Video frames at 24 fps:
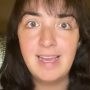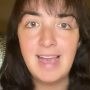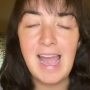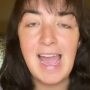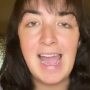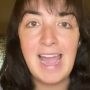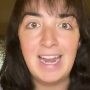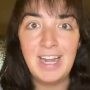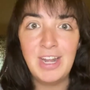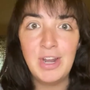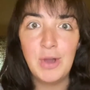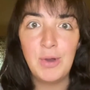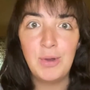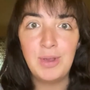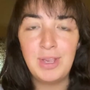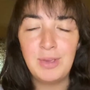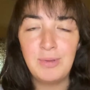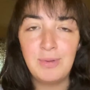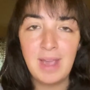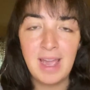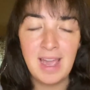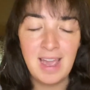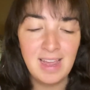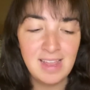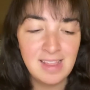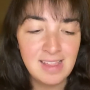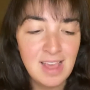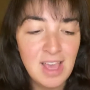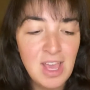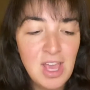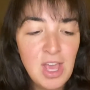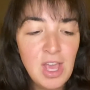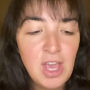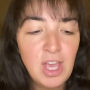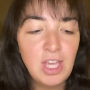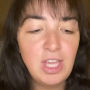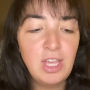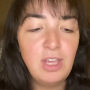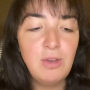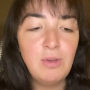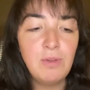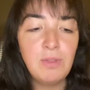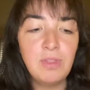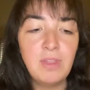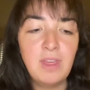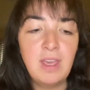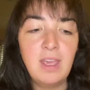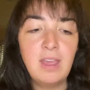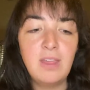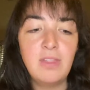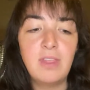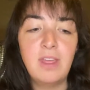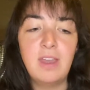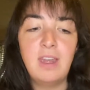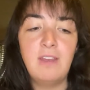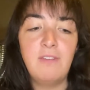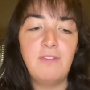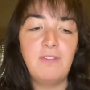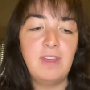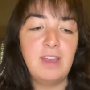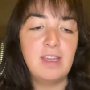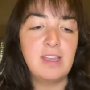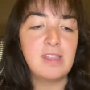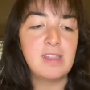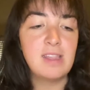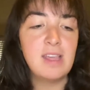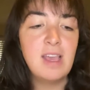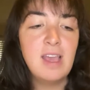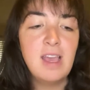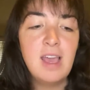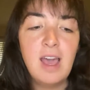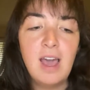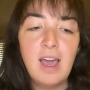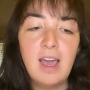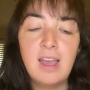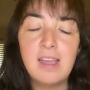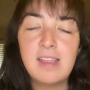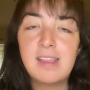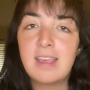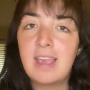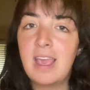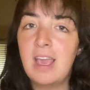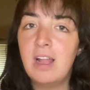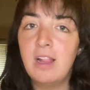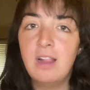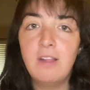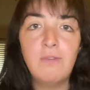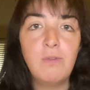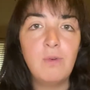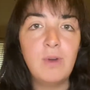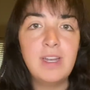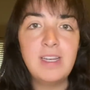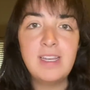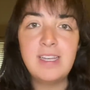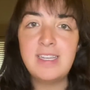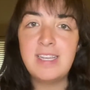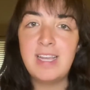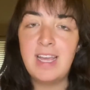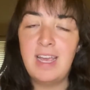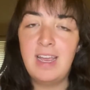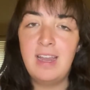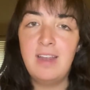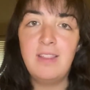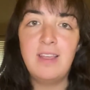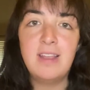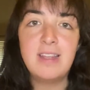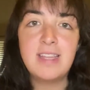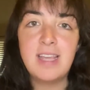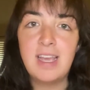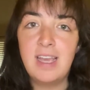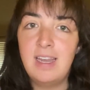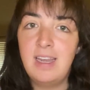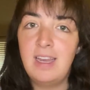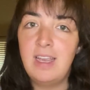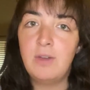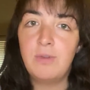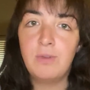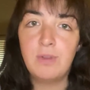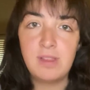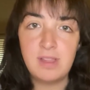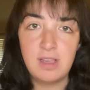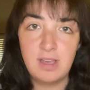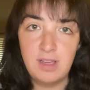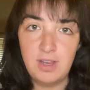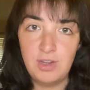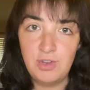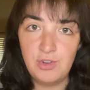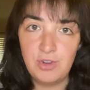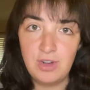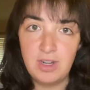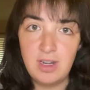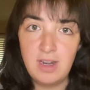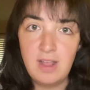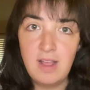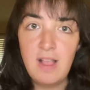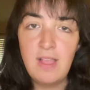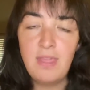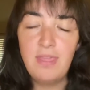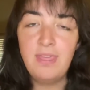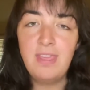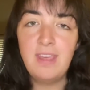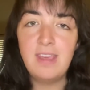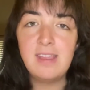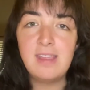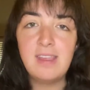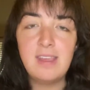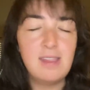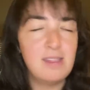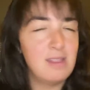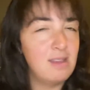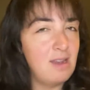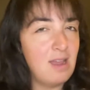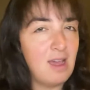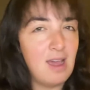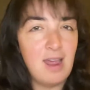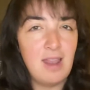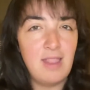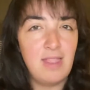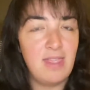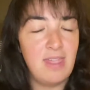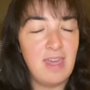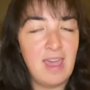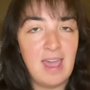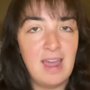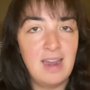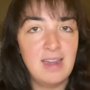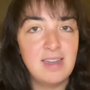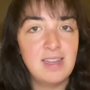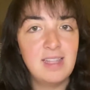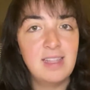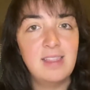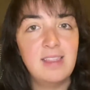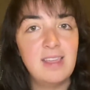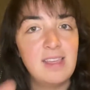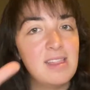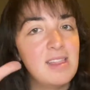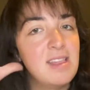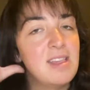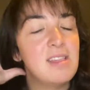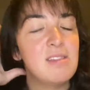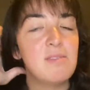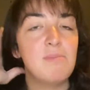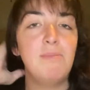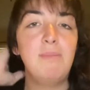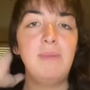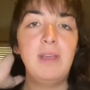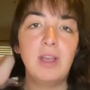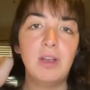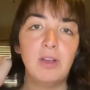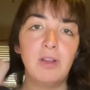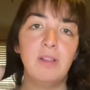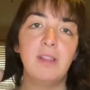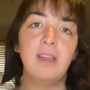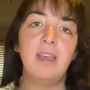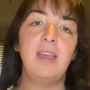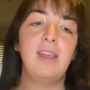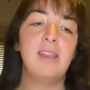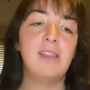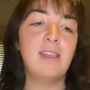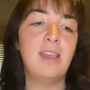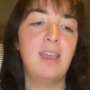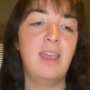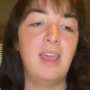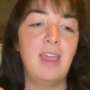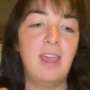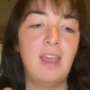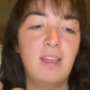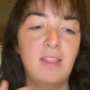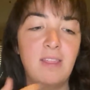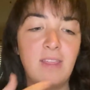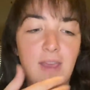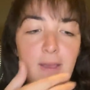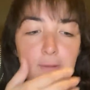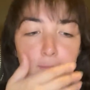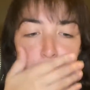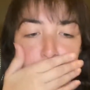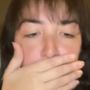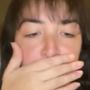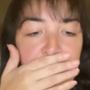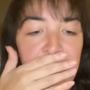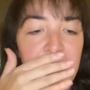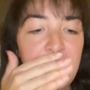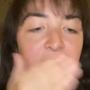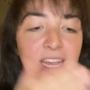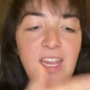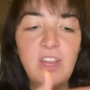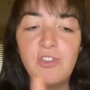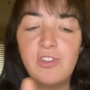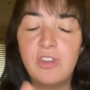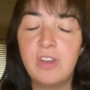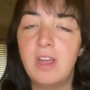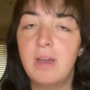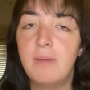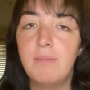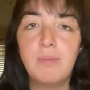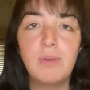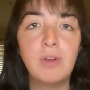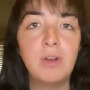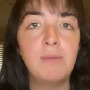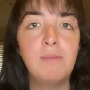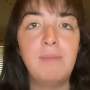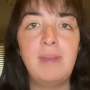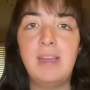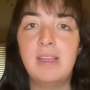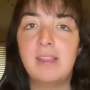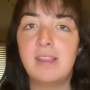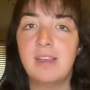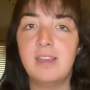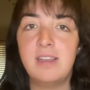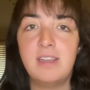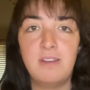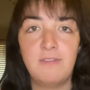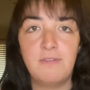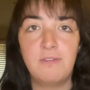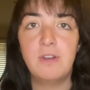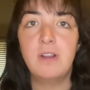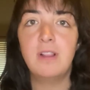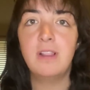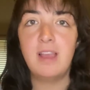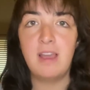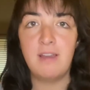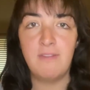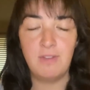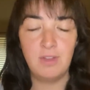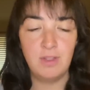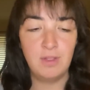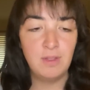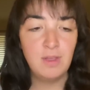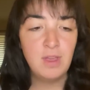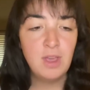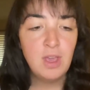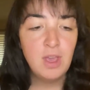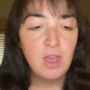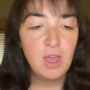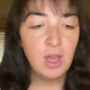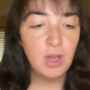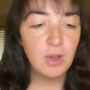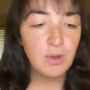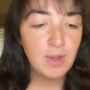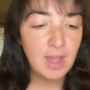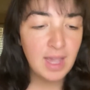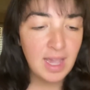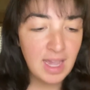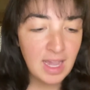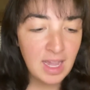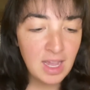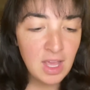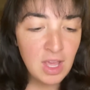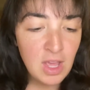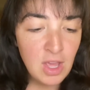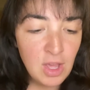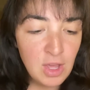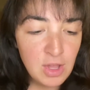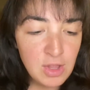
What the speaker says: I know you guys. You think that if it's a scale of 1 to 10, that 10 equals 100. This is not that. This is merely saying that each number means a different level, okay?